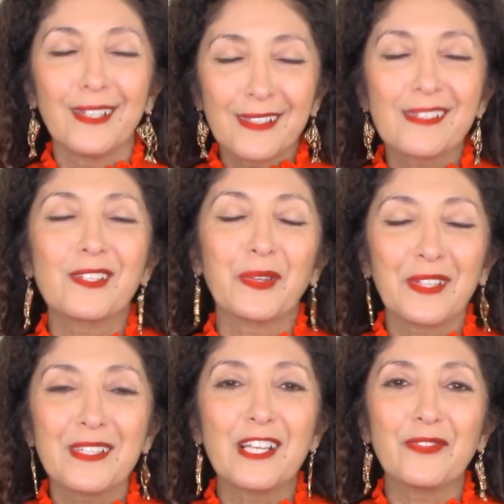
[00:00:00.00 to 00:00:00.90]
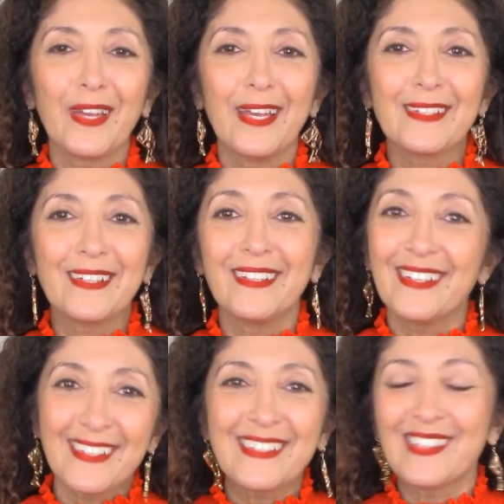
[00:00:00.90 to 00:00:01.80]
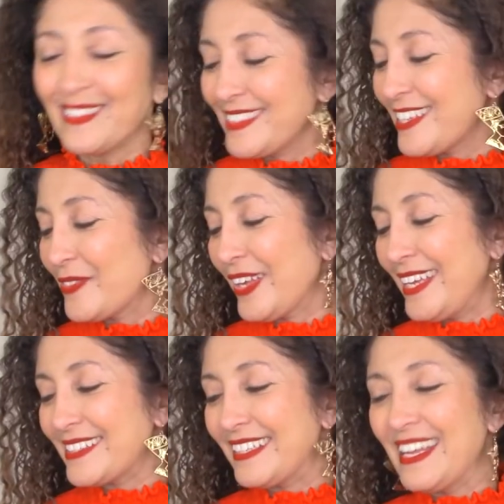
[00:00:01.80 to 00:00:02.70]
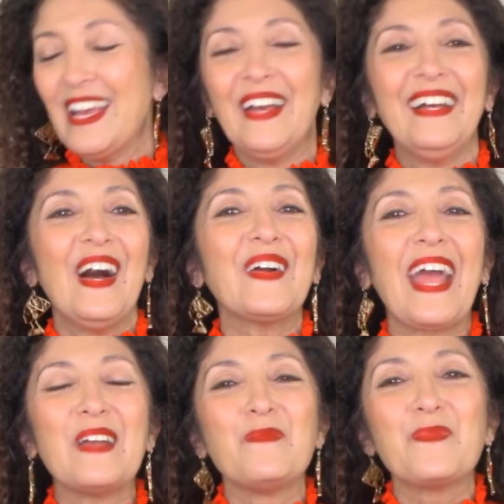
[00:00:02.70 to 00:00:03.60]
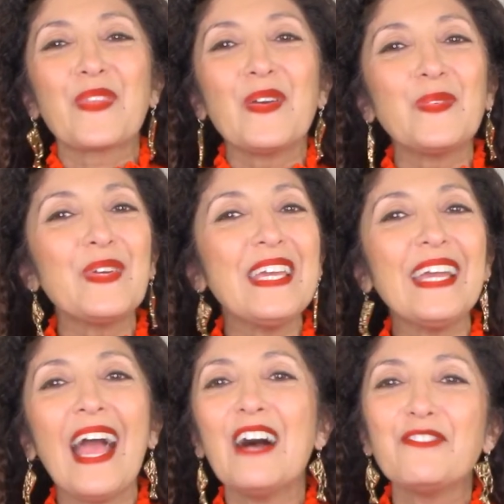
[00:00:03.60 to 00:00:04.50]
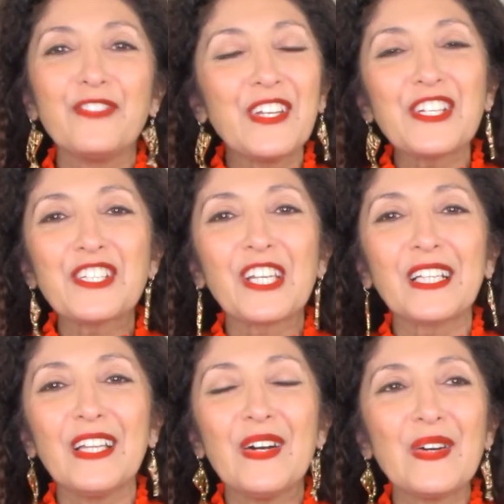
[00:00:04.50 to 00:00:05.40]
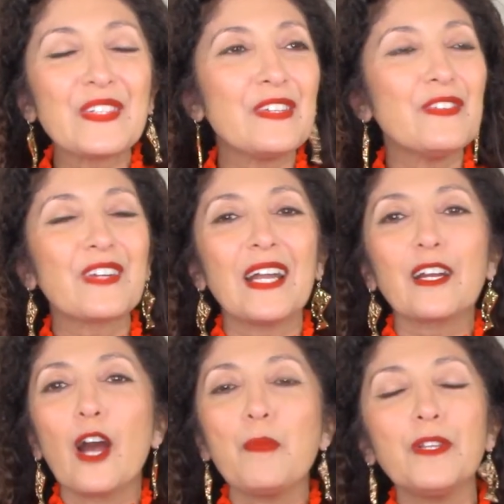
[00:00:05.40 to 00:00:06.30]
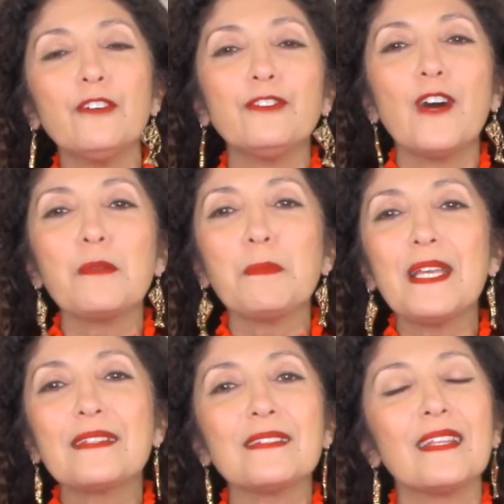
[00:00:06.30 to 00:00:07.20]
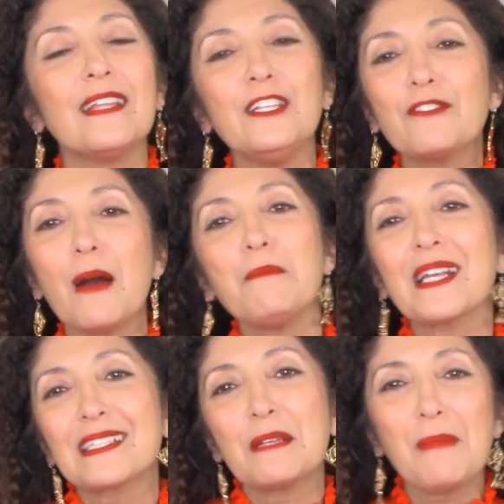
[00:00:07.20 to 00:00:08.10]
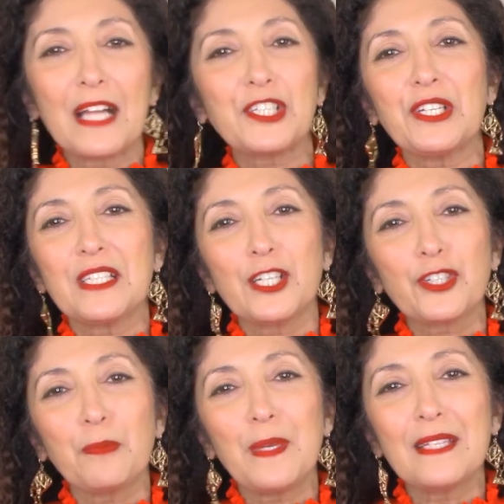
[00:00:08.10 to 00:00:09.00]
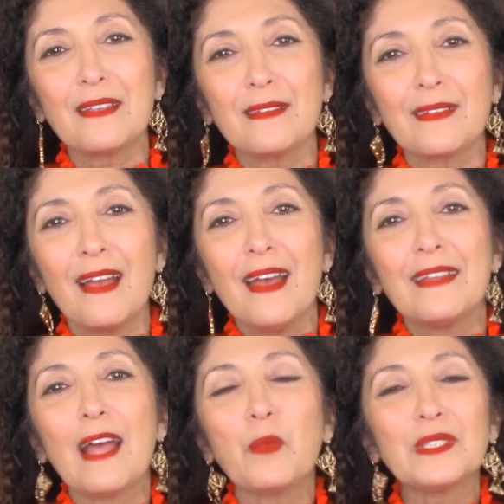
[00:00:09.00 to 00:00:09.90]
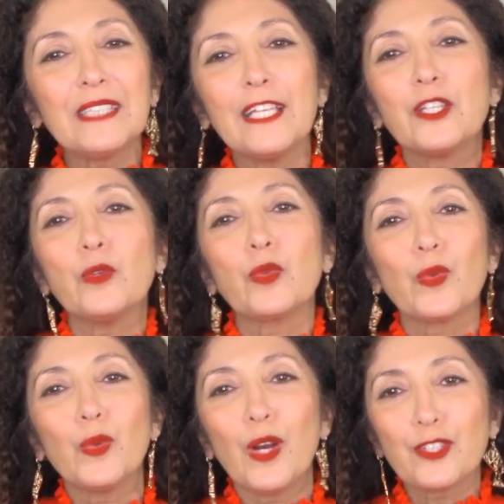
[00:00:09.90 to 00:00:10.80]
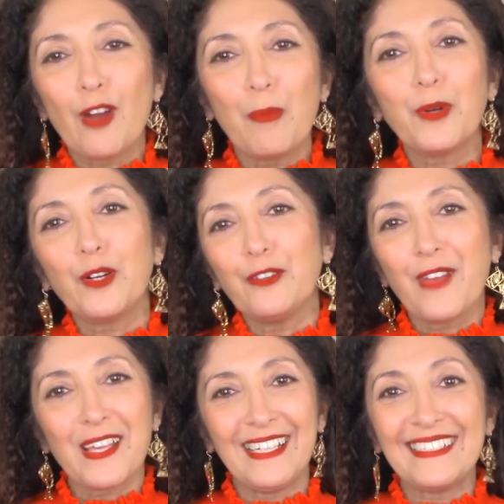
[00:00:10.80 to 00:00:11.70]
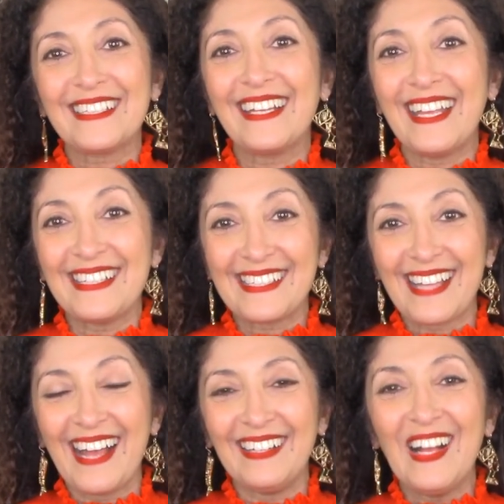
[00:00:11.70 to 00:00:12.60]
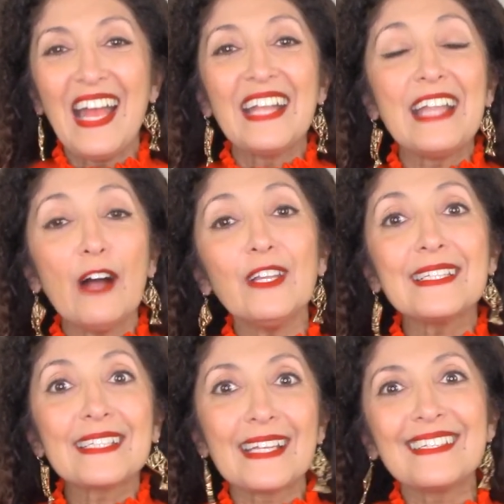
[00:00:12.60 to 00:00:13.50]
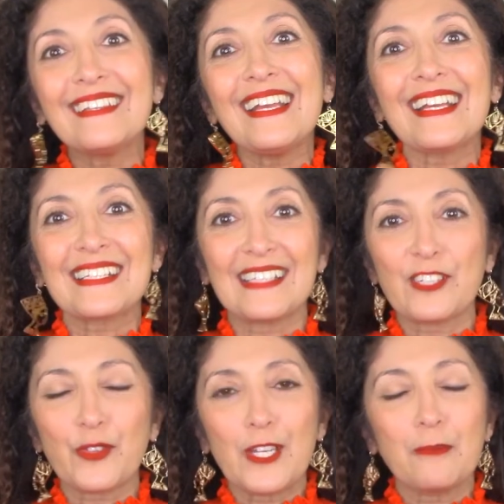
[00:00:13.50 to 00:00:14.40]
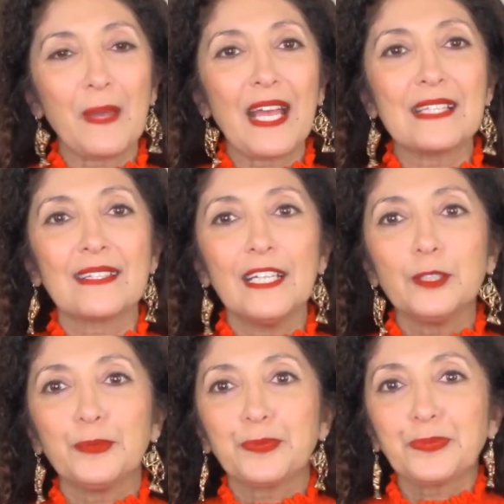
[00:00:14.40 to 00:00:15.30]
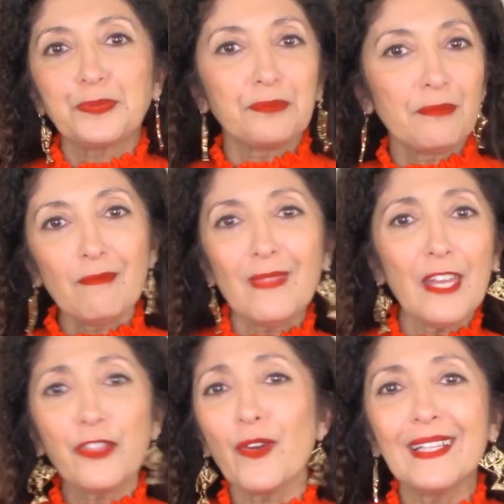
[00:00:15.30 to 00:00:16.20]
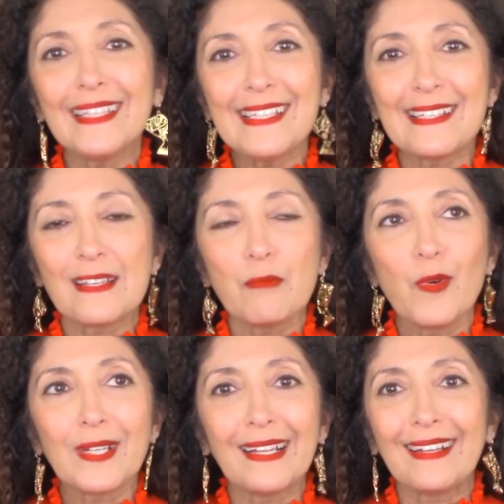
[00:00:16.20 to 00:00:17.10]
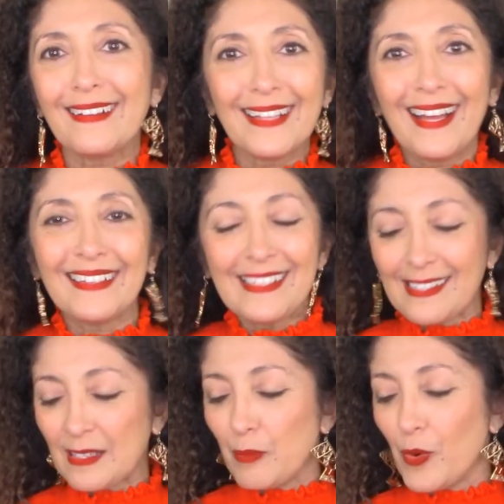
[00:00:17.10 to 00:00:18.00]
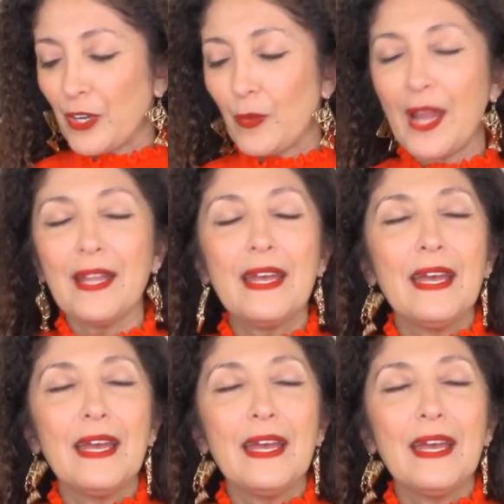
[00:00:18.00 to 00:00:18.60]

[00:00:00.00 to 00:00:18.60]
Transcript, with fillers: It just totally says vacation. It just totally says vacation. Okay, we have finished the clothes. So you've got a couple of fun pieces, and then you've got mix and match essential pieces that will take you through a tropical vacation in style. Now let's get to the accessories, because they're at least as important. At least it's important, right?